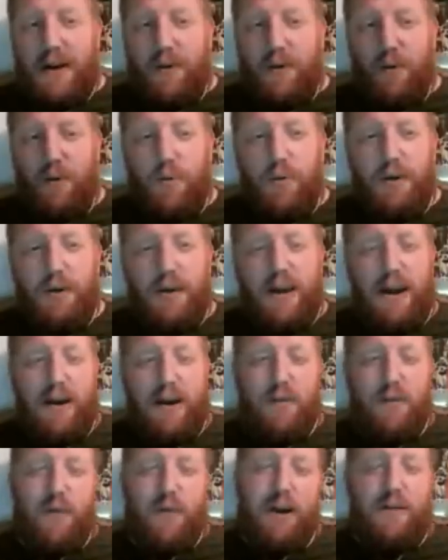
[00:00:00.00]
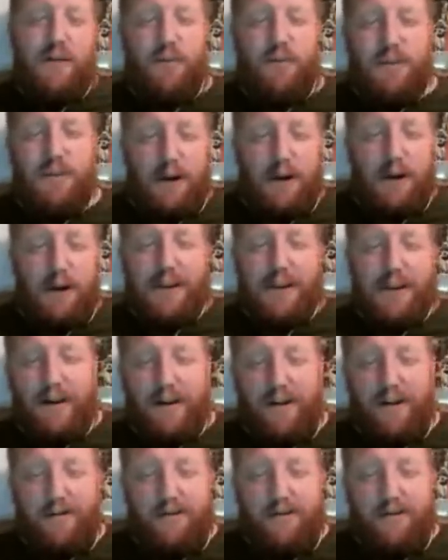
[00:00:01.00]
Well, we'll talk about that
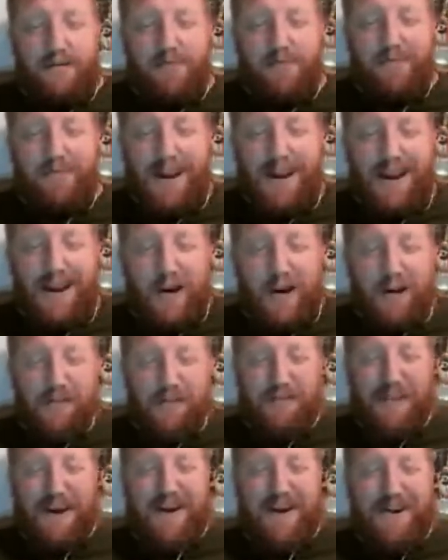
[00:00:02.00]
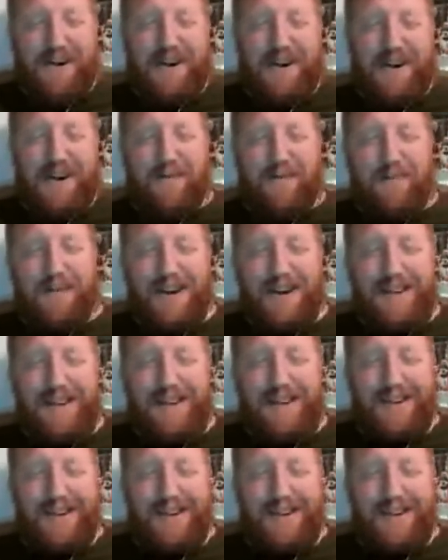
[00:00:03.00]
Oh, fair. Never mind.